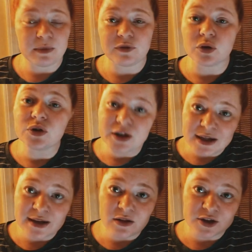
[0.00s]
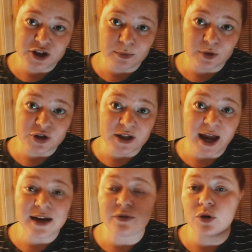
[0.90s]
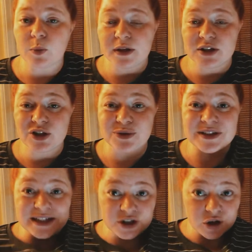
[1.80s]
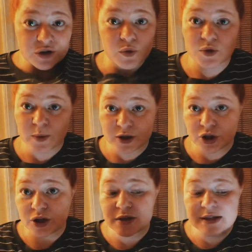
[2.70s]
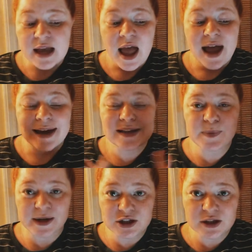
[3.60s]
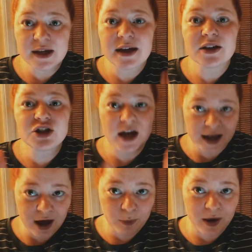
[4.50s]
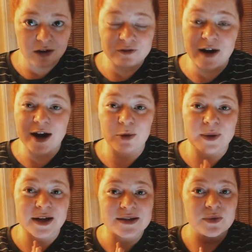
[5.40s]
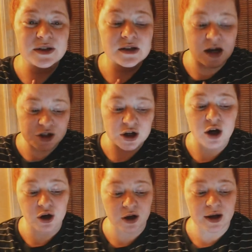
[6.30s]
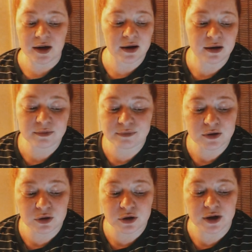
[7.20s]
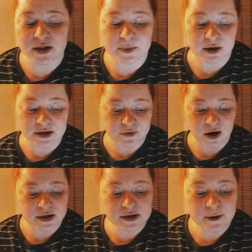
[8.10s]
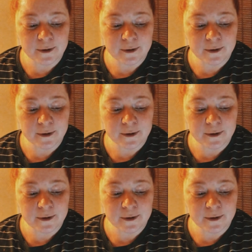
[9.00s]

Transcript: If you're looking at launching a merch line, if you're wanting to do t-shirts or sweatshirts, especially check out Bonfire because it was such a good, good experience for us.